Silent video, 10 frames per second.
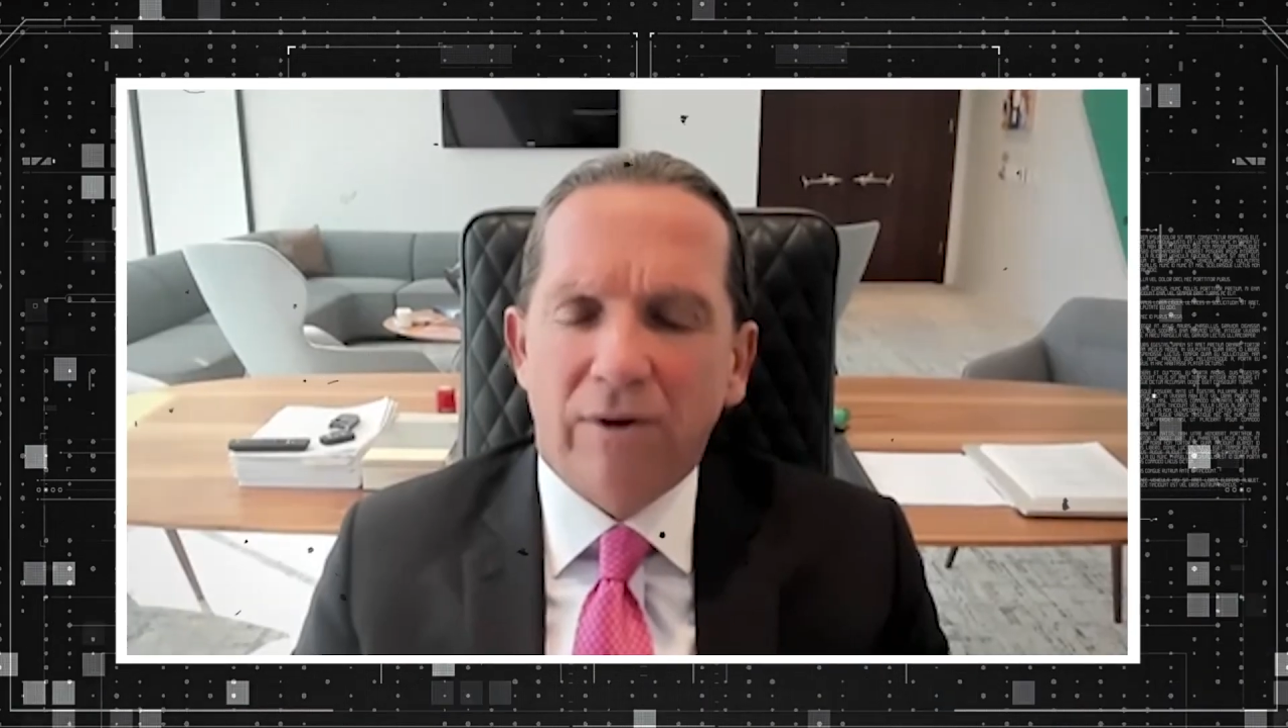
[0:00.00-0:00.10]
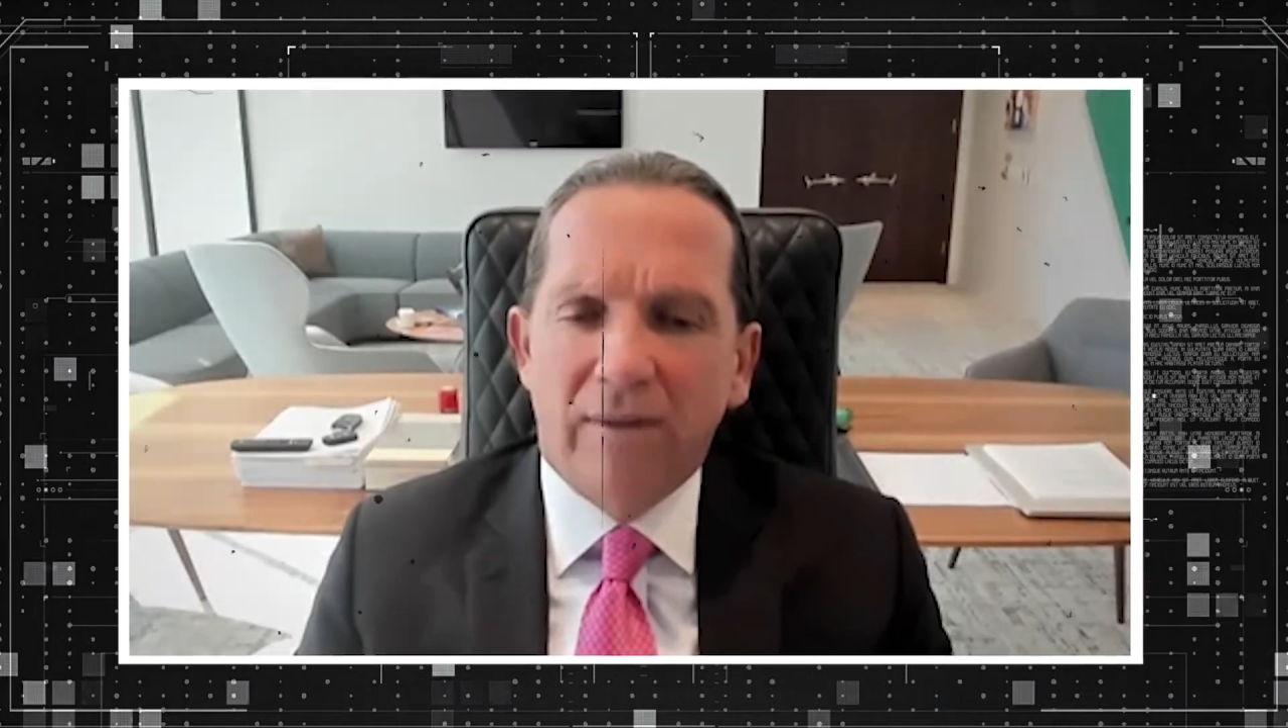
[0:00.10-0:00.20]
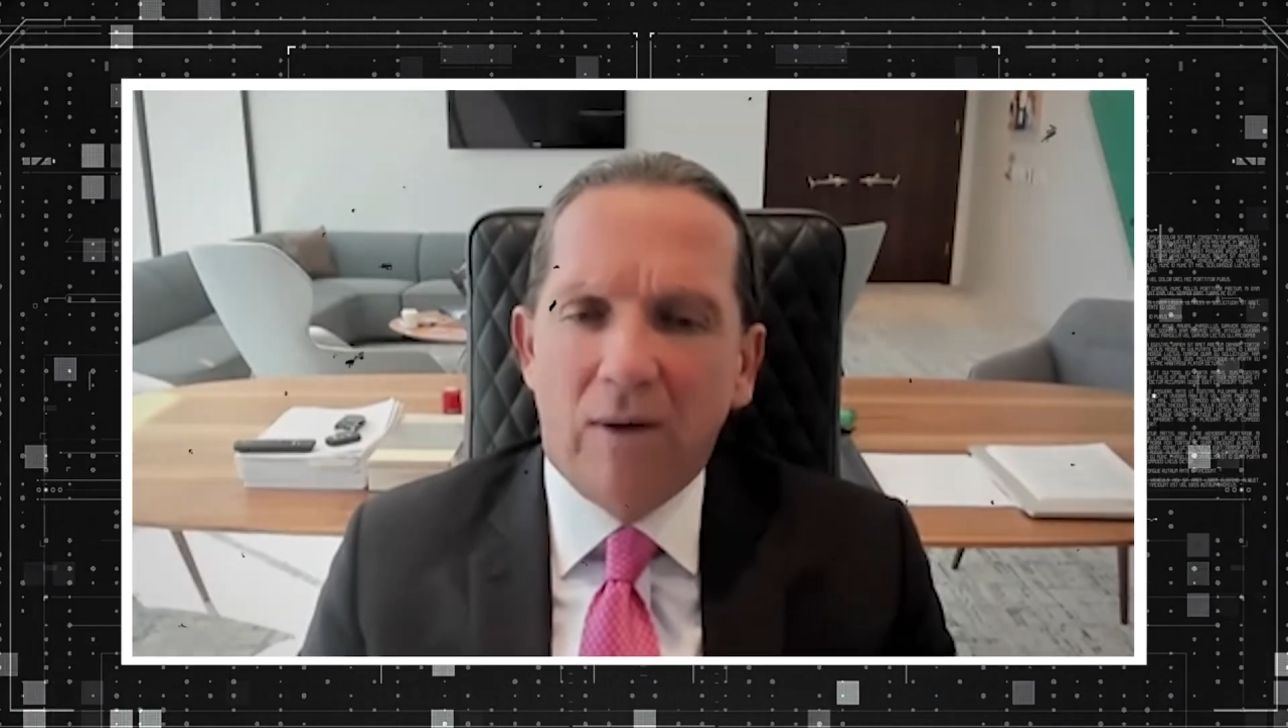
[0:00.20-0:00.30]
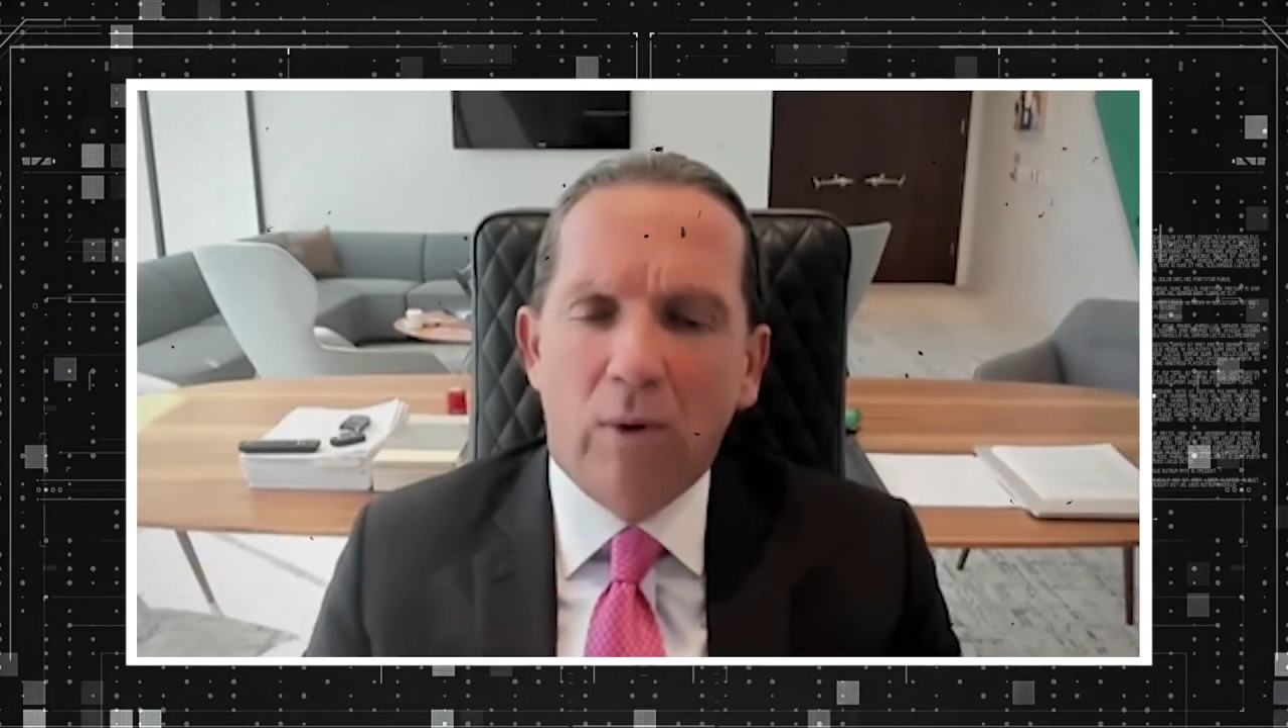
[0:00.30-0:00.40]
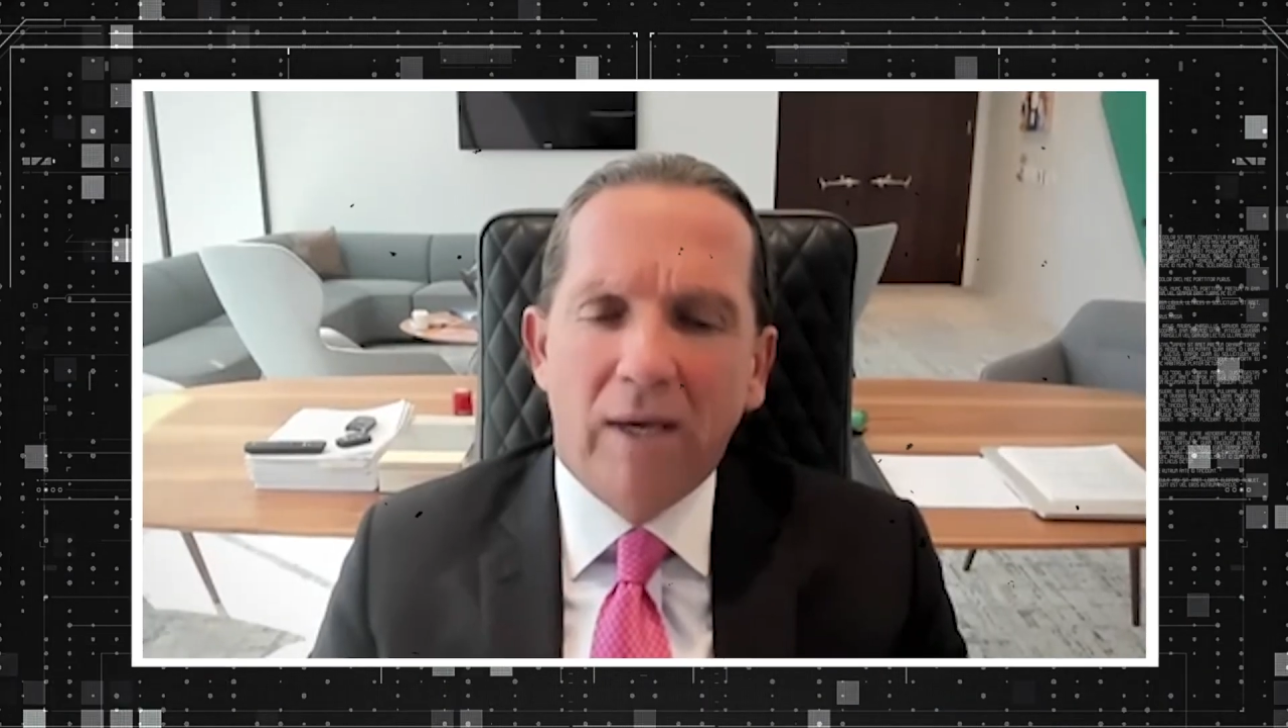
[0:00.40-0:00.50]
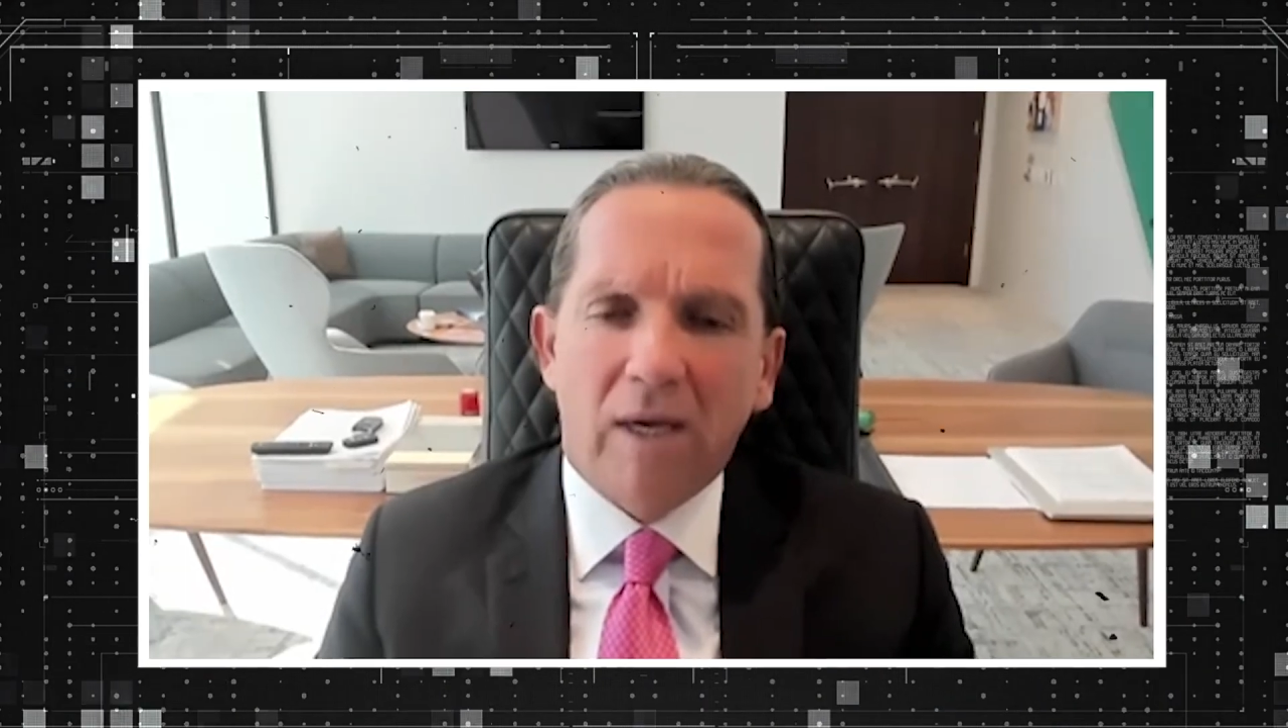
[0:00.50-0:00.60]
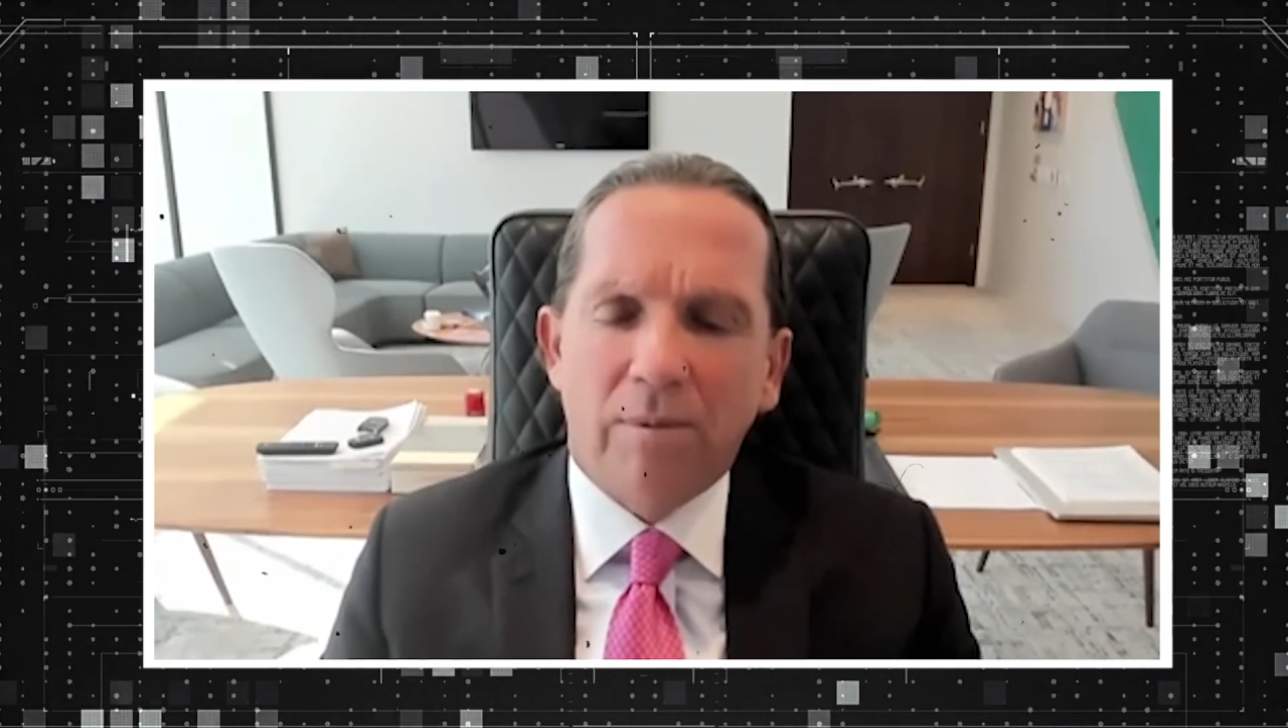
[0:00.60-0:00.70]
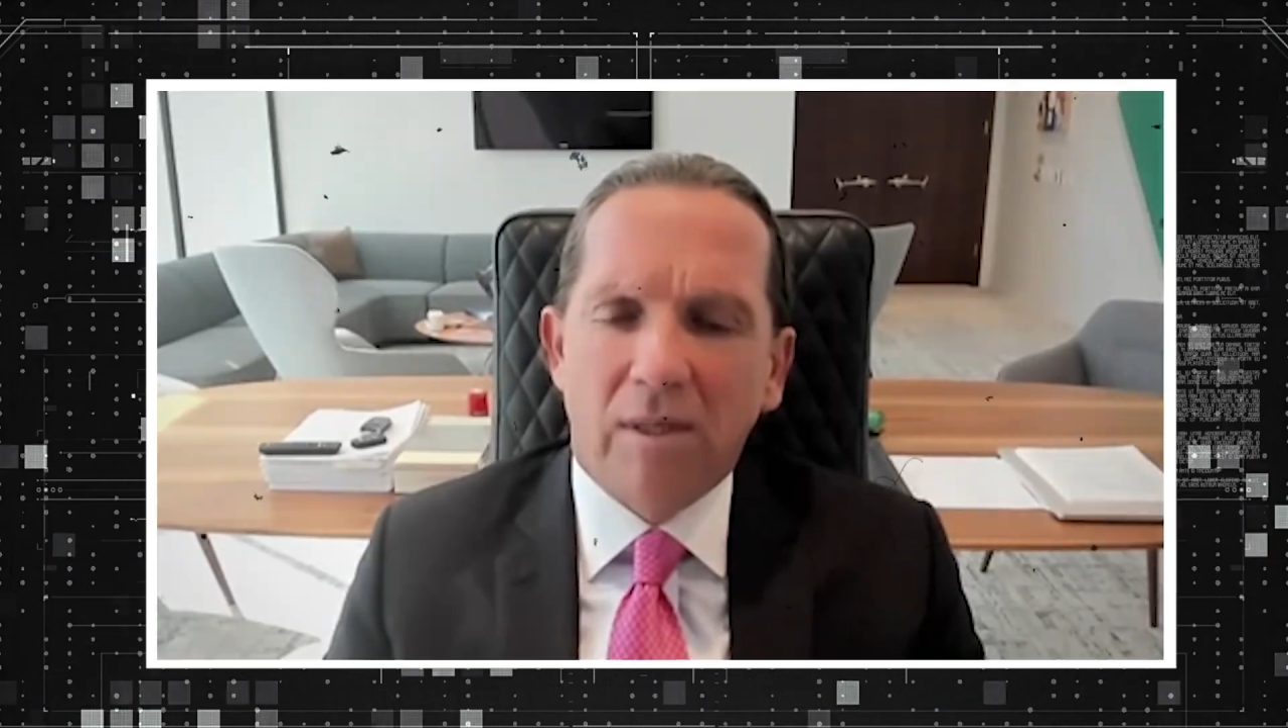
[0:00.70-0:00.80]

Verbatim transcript: and they wake up the